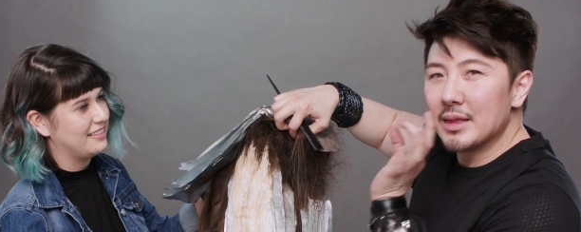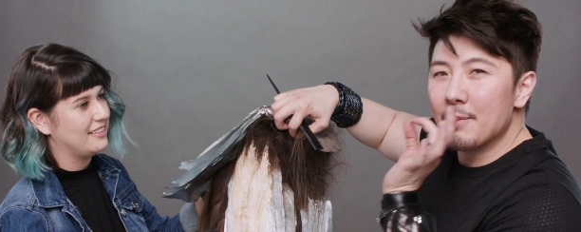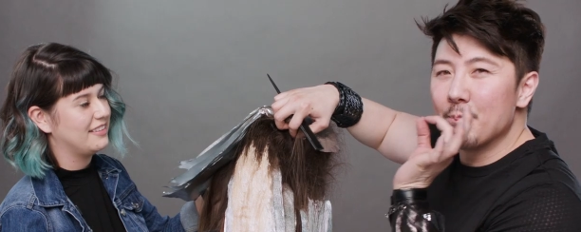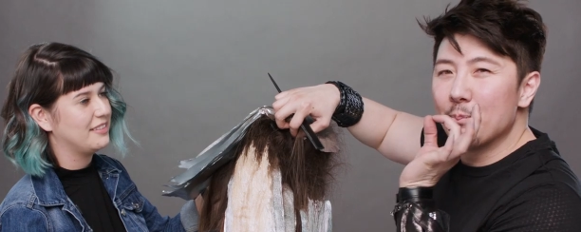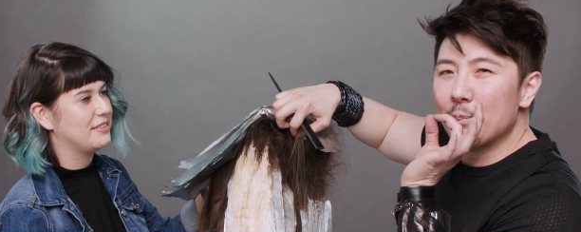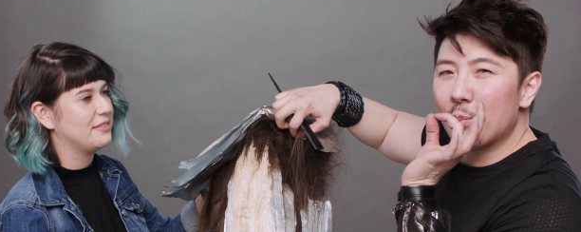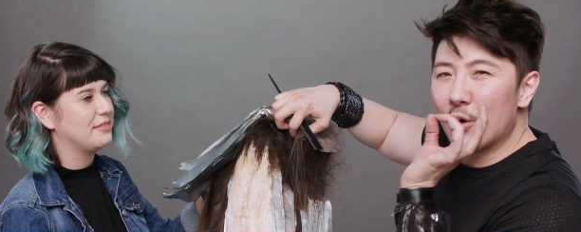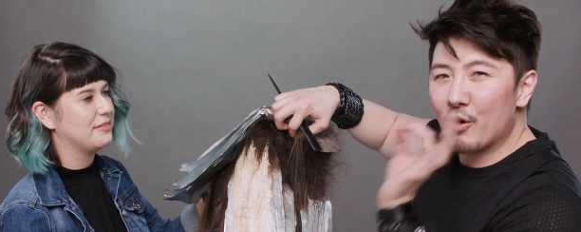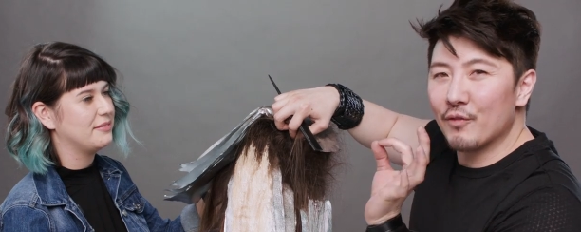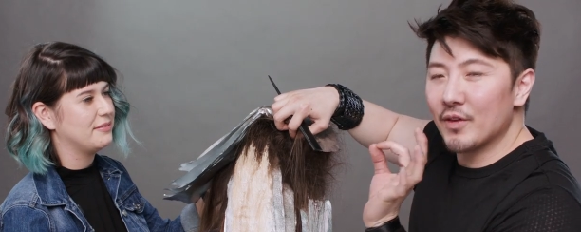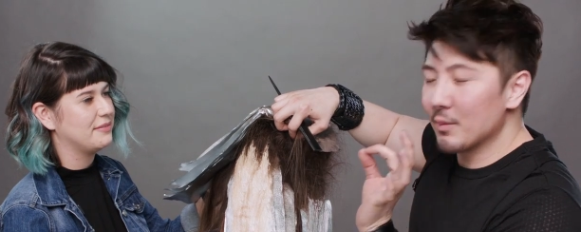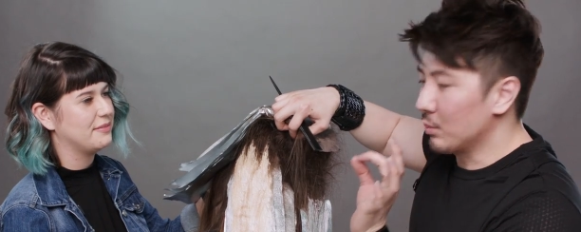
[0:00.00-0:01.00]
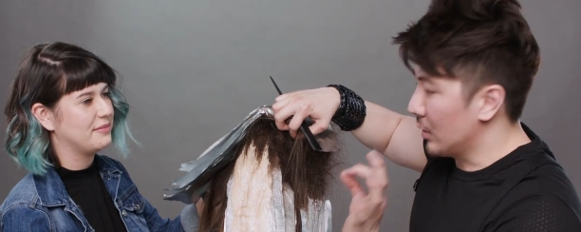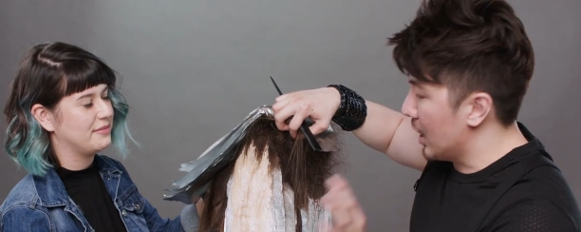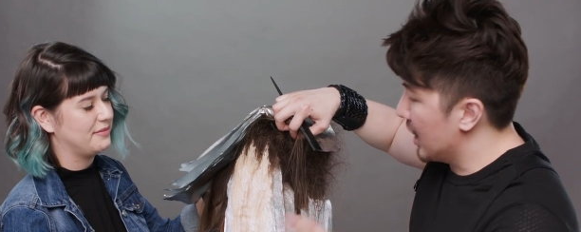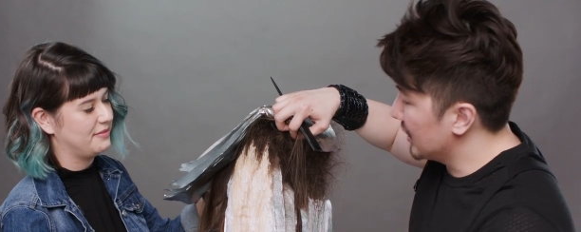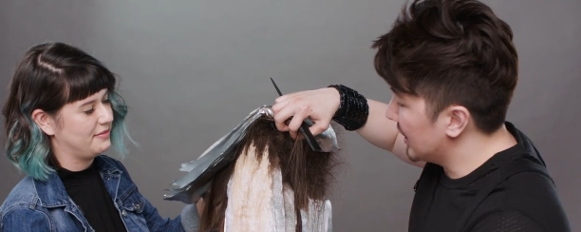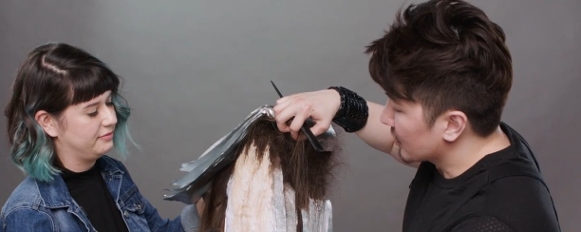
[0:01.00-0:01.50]
Speaker 1: the perfect
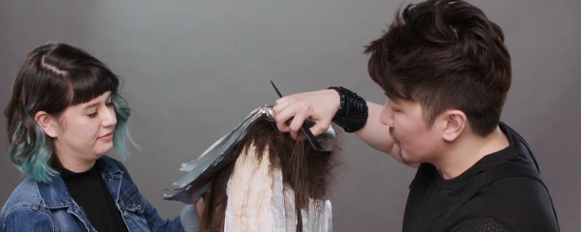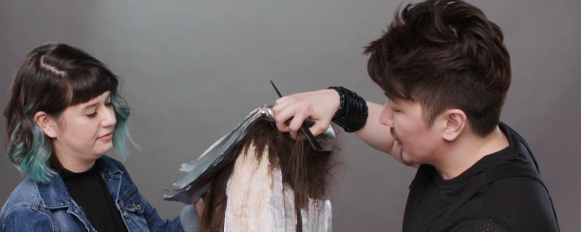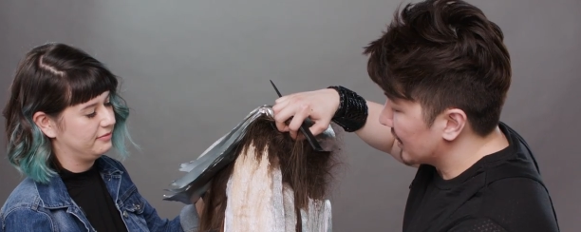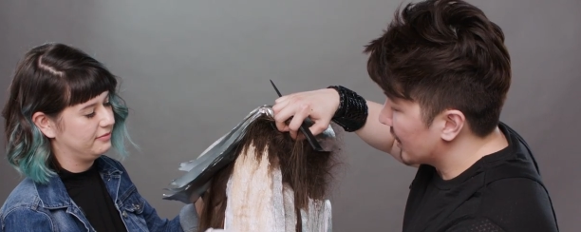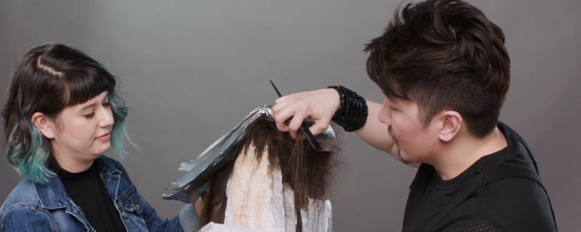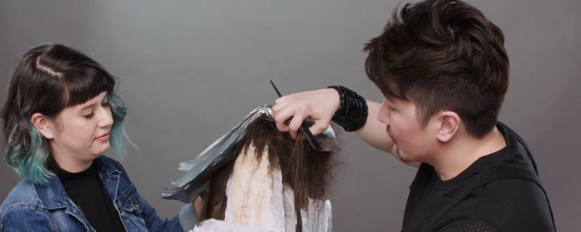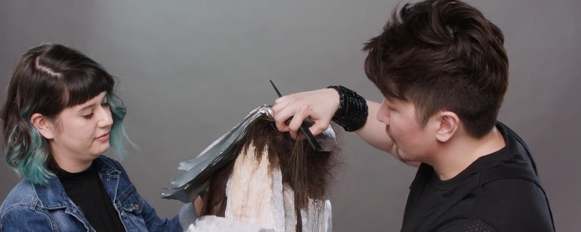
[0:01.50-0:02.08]
blonde. So we're gonna let